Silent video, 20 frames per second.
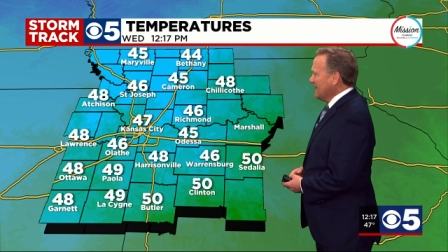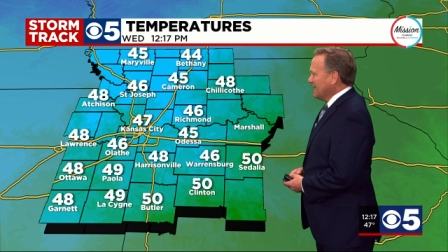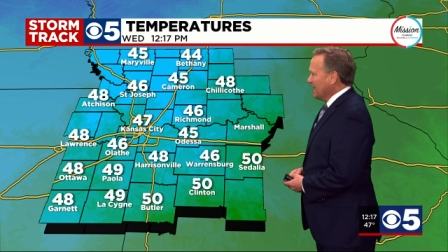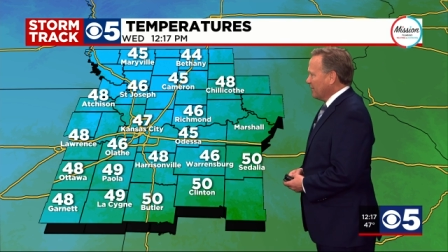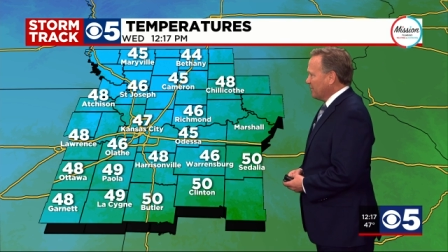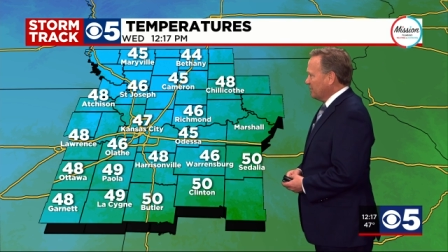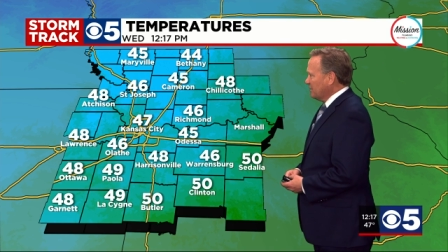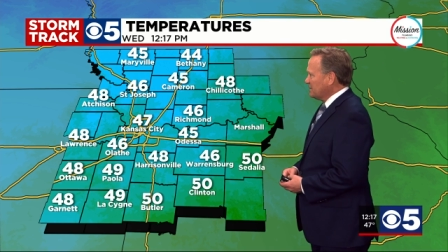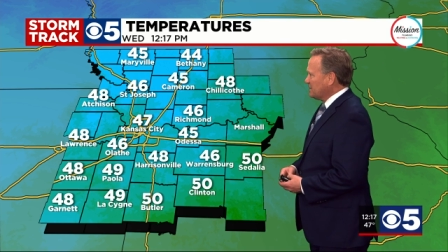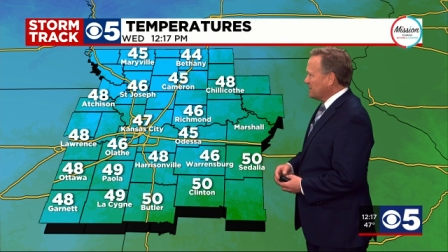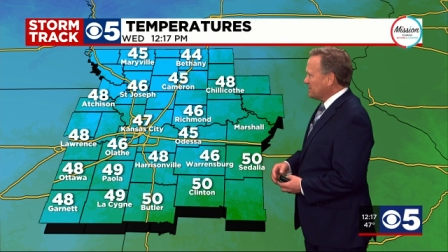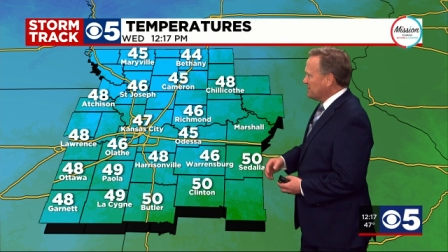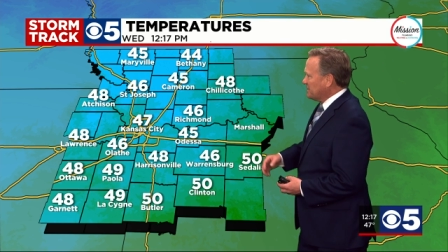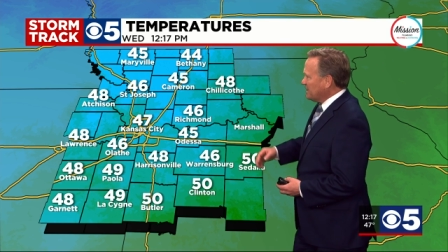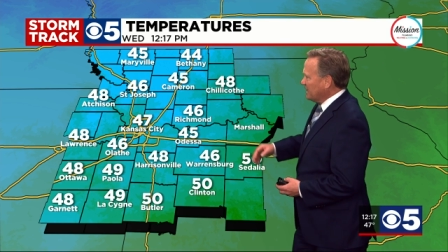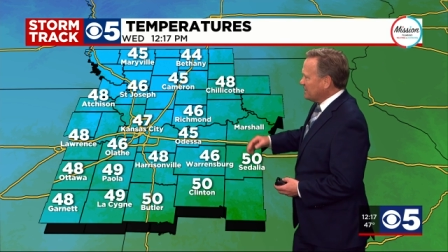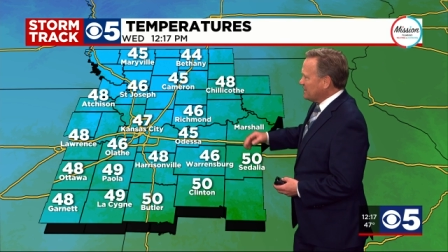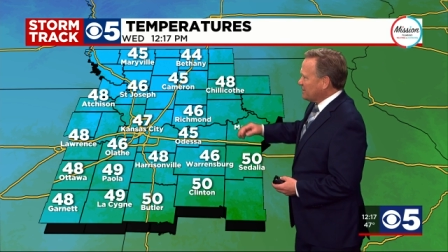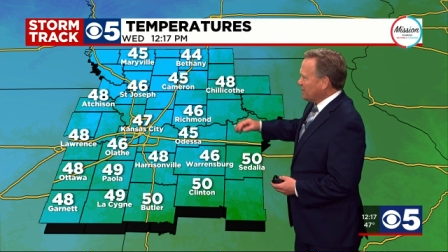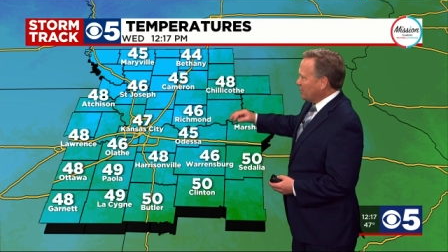Now there is a
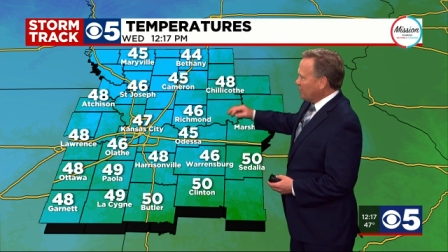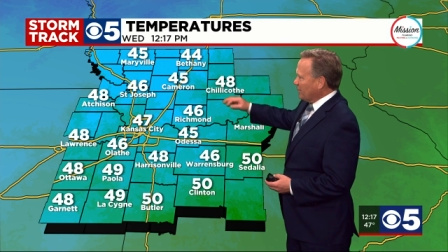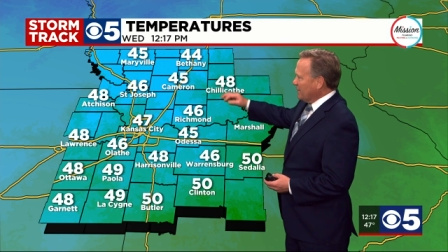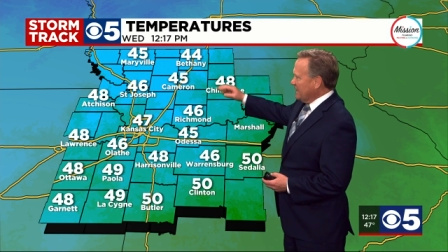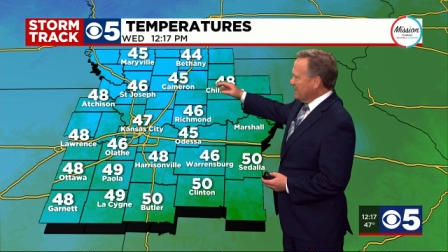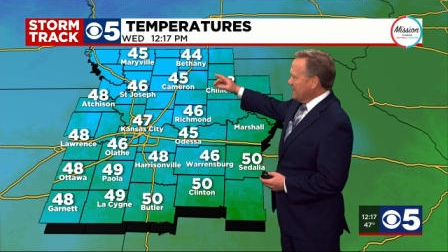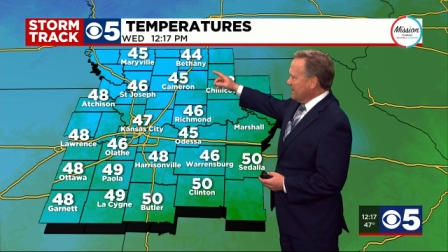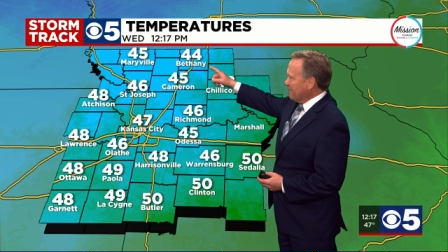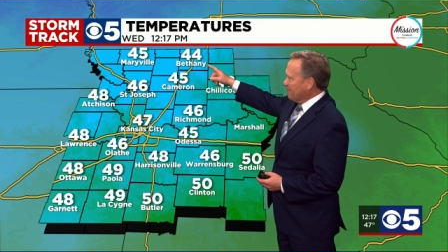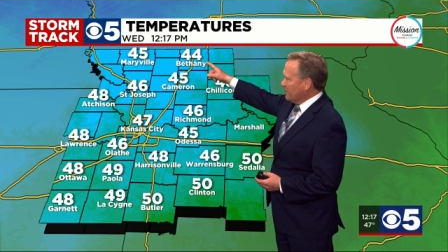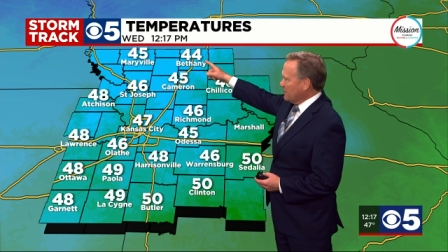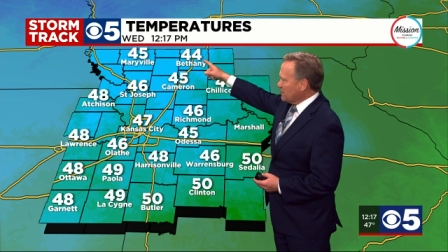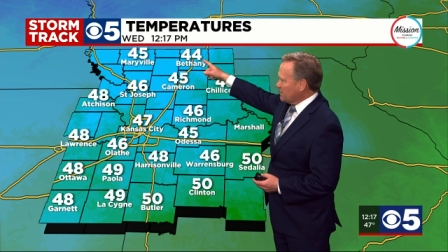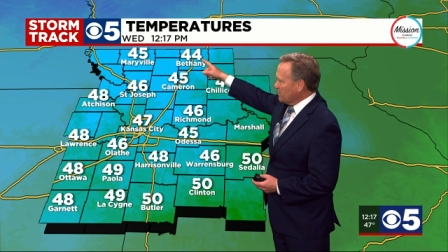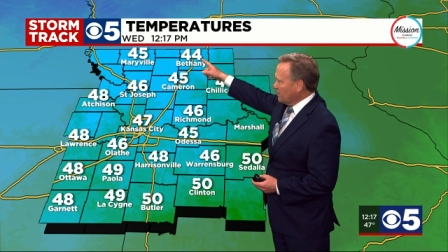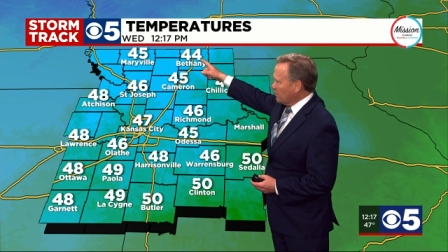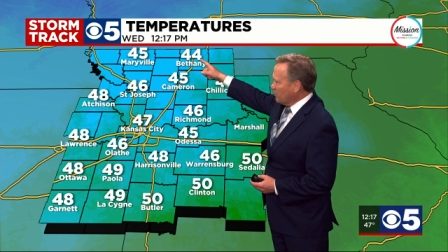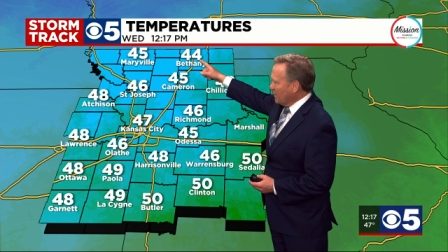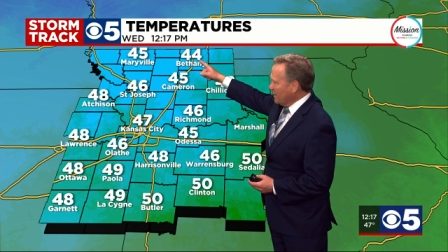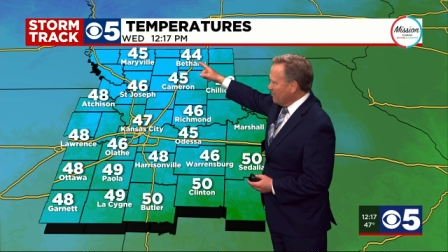six degree difference
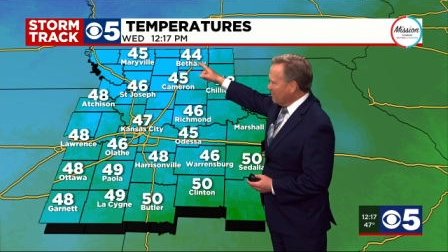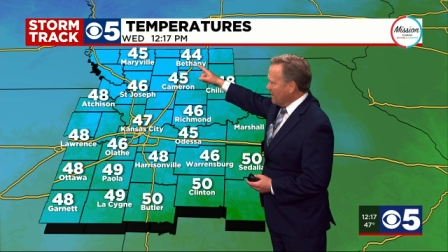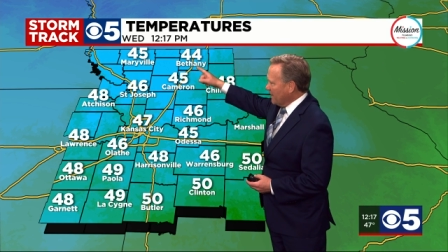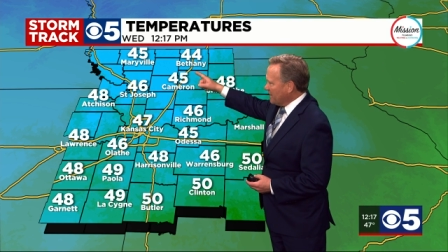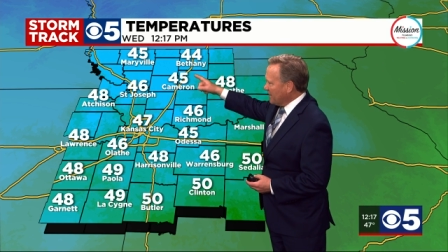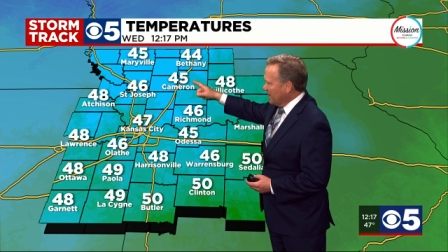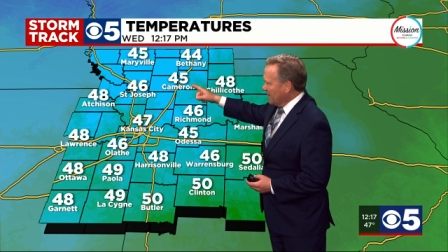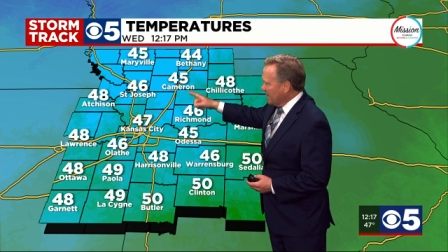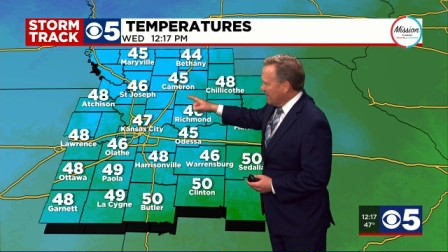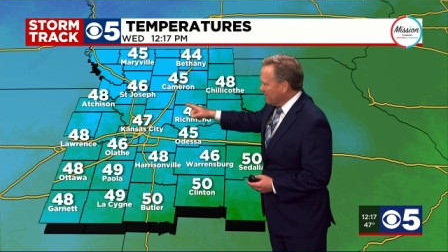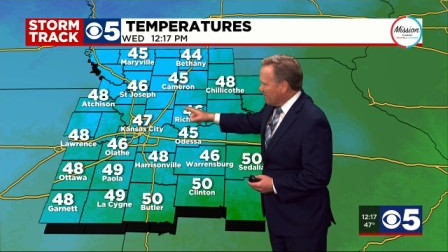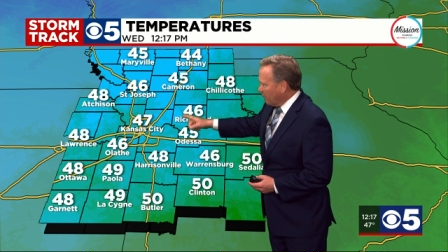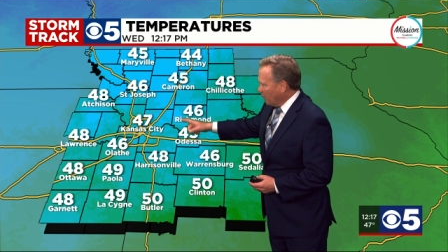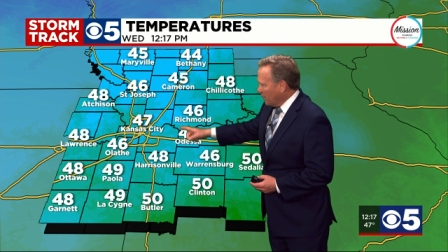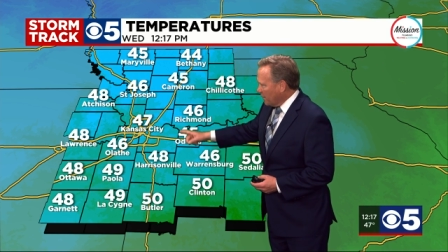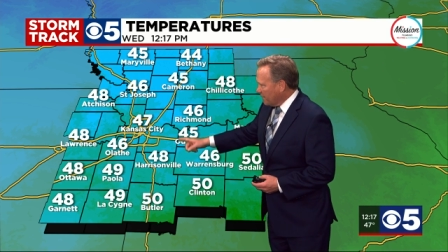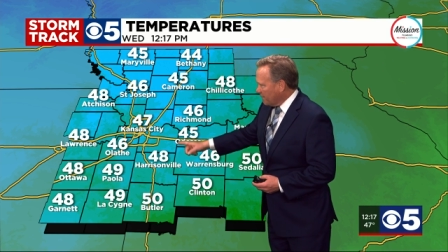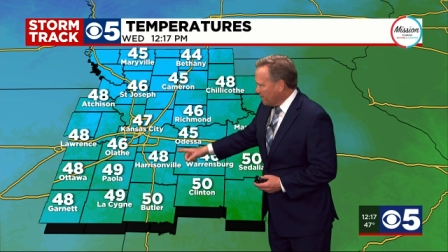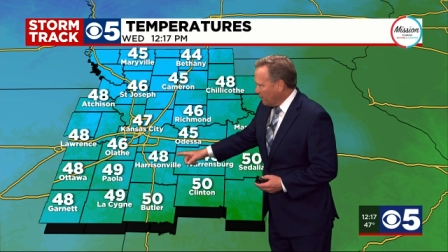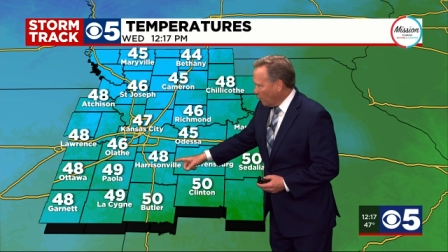between Bethany at
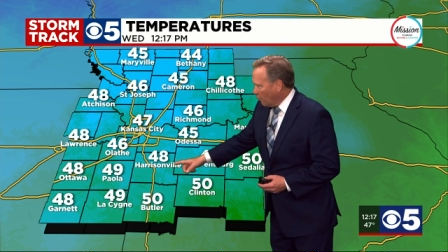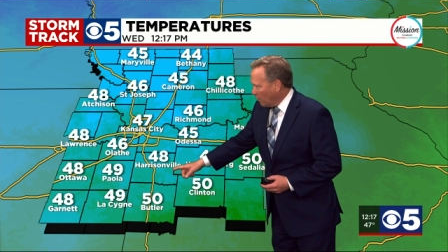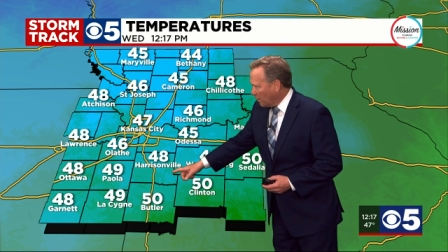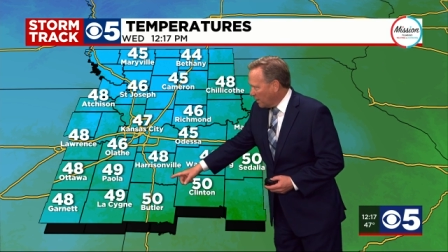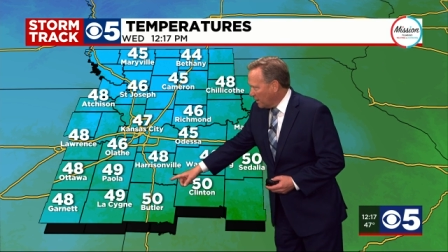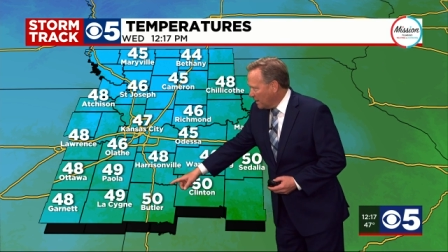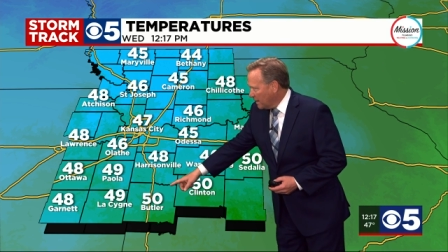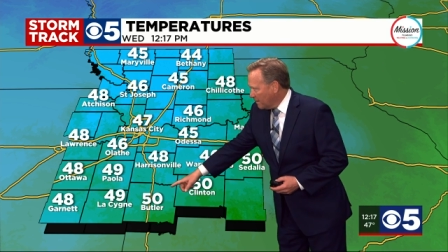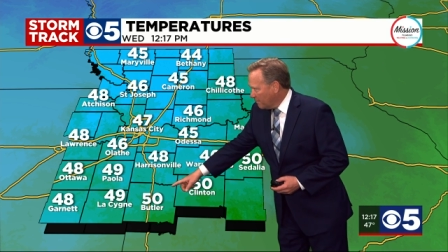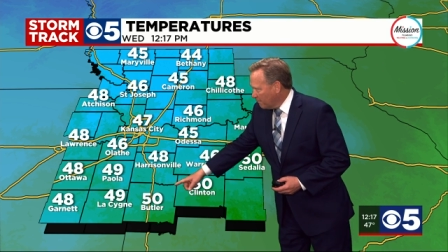44,